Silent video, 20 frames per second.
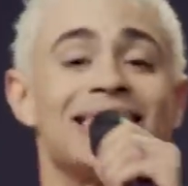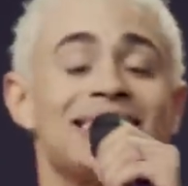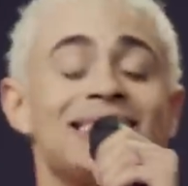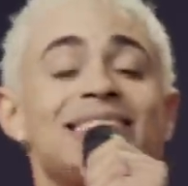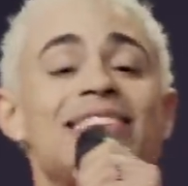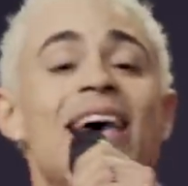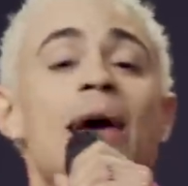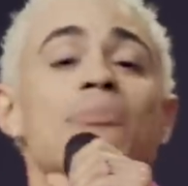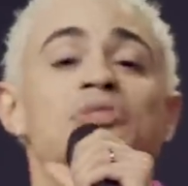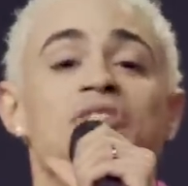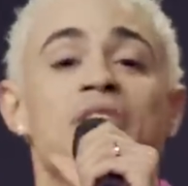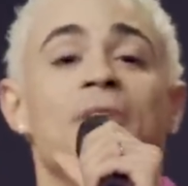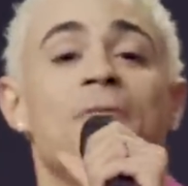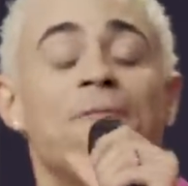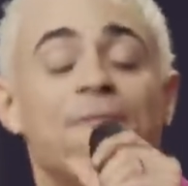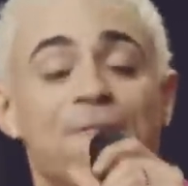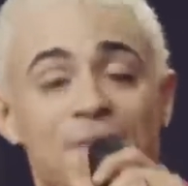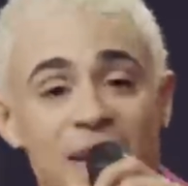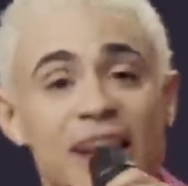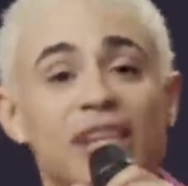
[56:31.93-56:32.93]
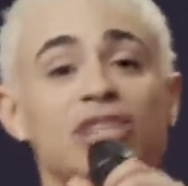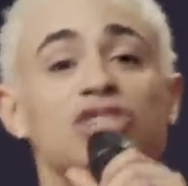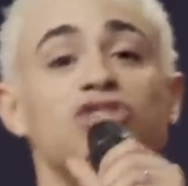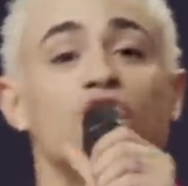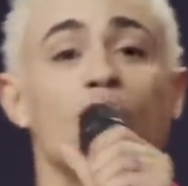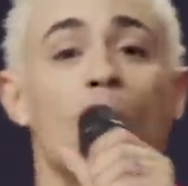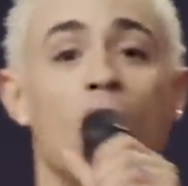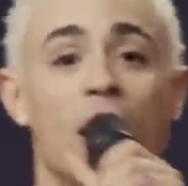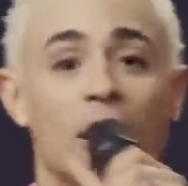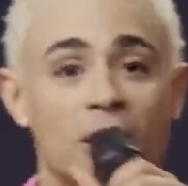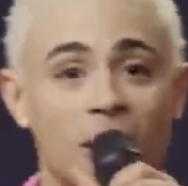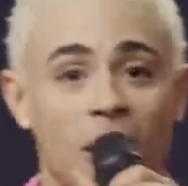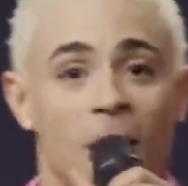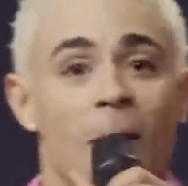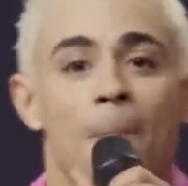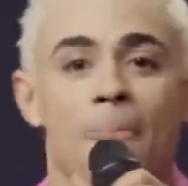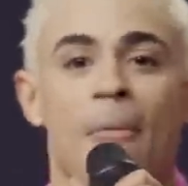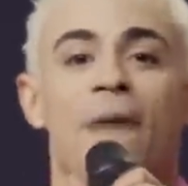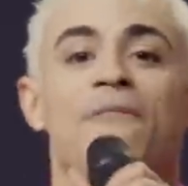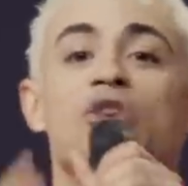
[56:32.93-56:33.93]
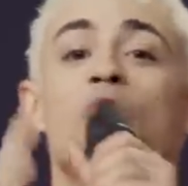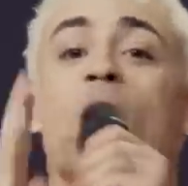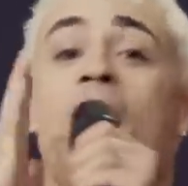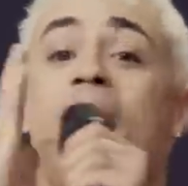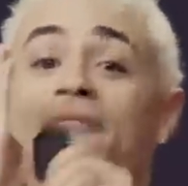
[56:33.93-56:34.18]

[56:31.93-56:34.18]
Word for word: it accepts the finished work of